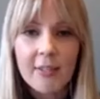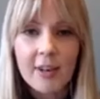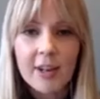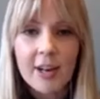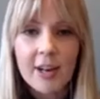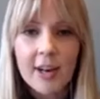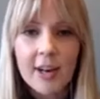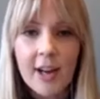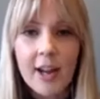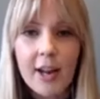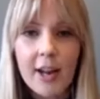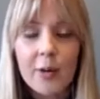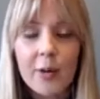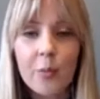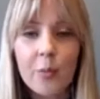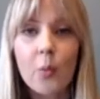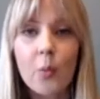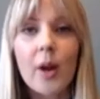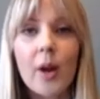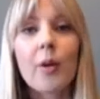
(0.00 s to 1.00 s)
and I
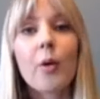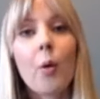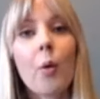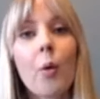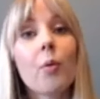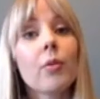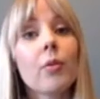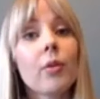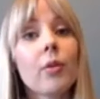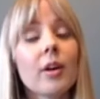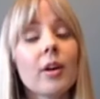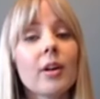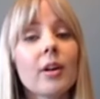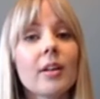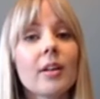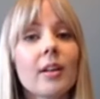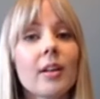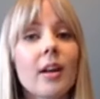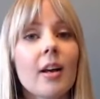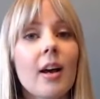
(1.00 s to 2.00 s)
went over
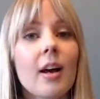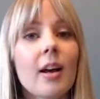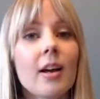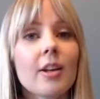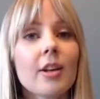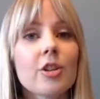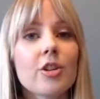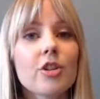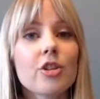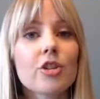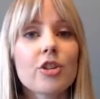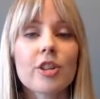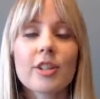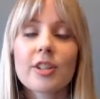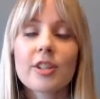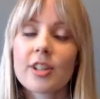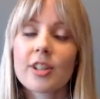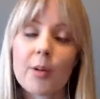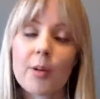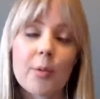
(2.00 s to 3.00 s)
just a
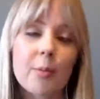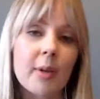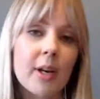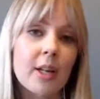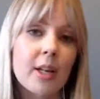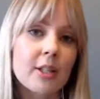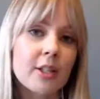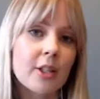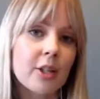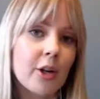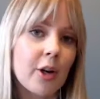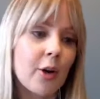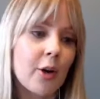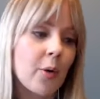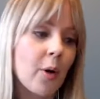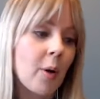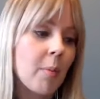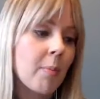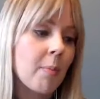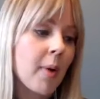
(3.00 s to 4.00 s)
couple minutes ago
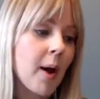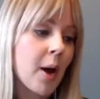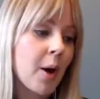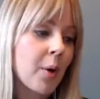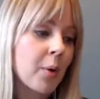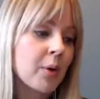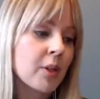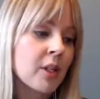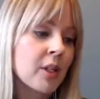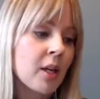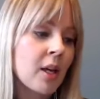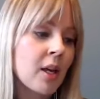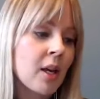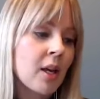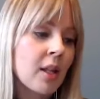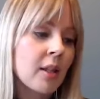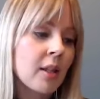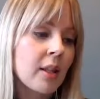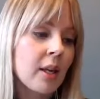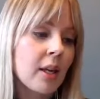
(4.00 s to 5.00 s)
about
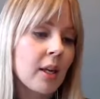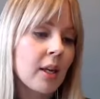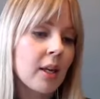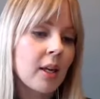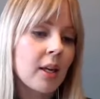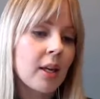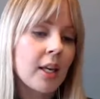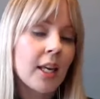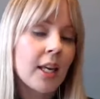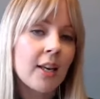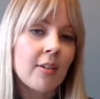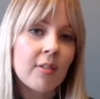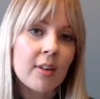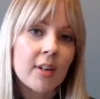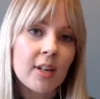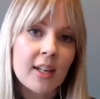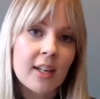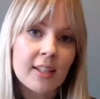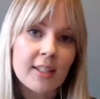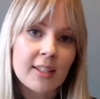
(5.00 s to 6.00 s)
the
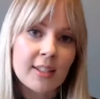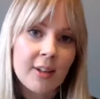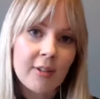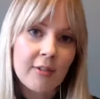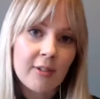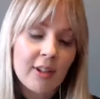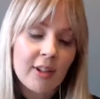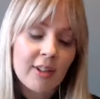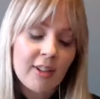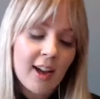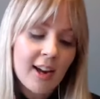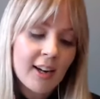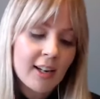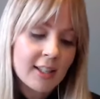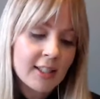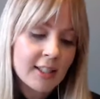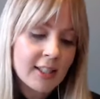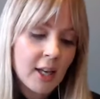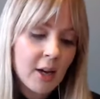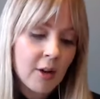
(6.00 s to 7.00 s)
evenness of the light
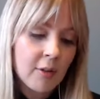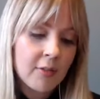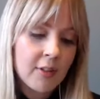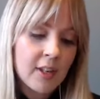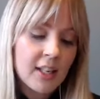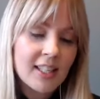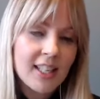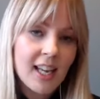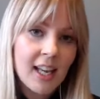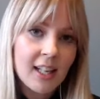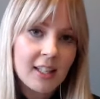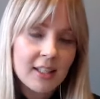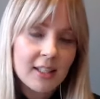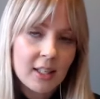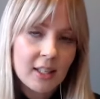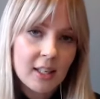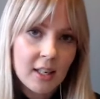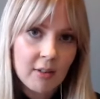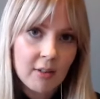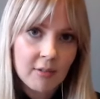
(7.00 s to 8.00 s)
itself, the intensity
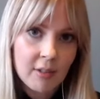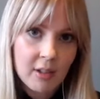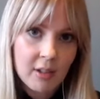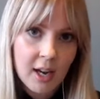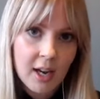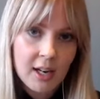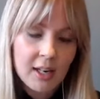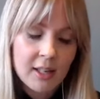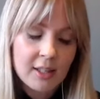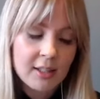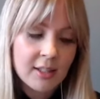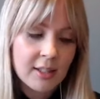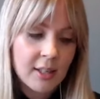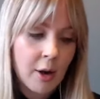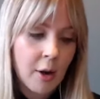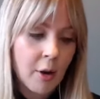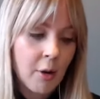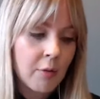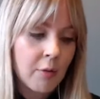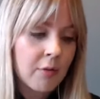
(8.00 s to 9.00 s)
of the light
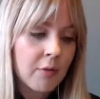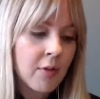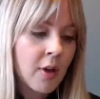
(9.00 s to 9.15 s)
itself,